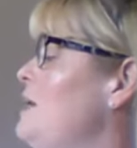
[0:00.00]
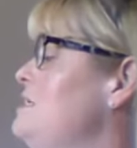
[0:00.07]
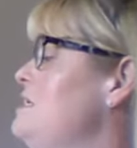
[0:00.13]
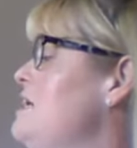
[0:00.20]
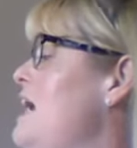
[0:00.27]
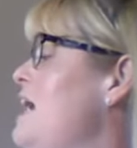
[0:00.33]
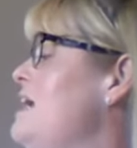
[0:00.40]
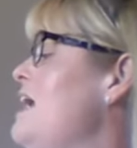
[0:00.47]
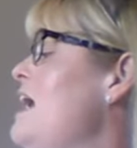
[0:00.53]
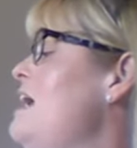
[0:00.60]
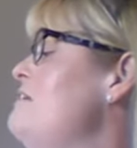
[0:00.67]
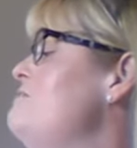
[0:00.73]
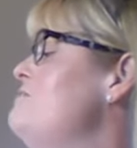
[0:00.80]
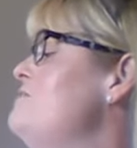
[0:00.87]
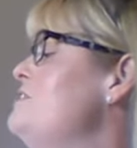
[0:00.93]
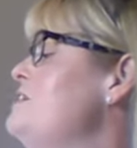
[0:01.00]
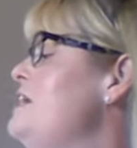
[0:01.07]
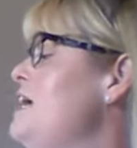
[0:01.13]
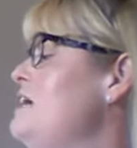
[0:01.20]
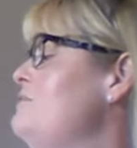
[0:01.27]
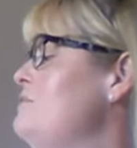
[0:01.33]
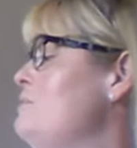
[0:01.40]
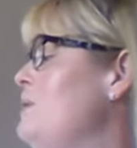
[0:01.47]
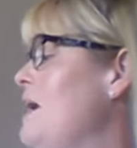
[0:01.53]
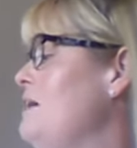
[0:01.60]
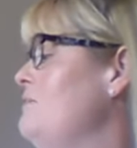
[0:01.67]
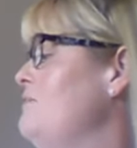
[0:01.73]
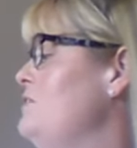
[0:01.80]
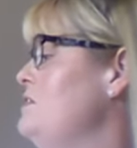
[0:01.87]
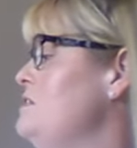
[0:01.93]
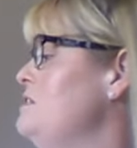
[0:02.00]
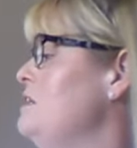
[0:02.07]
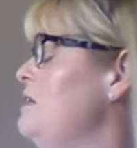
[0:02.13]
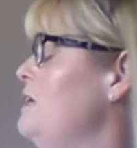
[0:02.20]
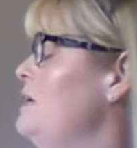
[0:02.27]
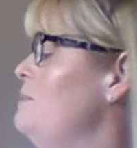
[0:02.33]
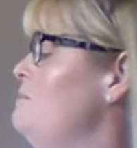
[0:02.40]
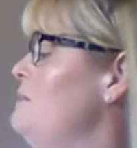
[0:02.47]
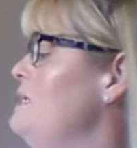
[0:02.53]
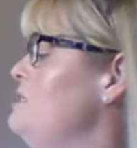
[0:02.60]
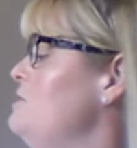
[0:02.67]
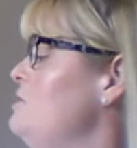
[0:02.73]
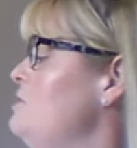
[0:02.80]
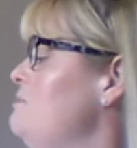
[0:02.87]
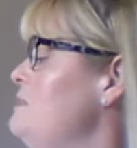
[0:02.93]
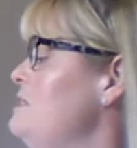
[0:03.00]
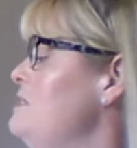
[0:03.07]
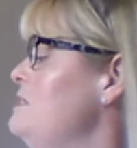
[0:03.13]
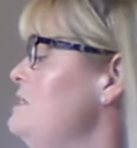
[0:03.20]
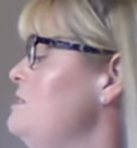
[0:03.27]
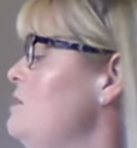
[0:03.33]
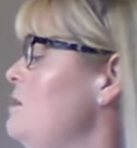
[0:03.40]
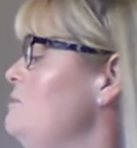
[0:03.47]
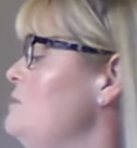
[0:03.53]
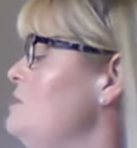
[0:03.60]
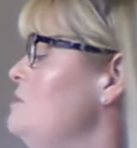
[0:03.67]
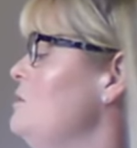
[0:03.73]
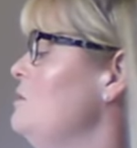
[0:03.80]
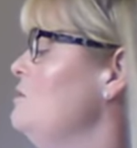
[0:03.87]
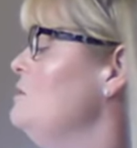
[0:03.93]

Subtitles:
an egg every day for breakfast. Mr. and Mrs. Thomas told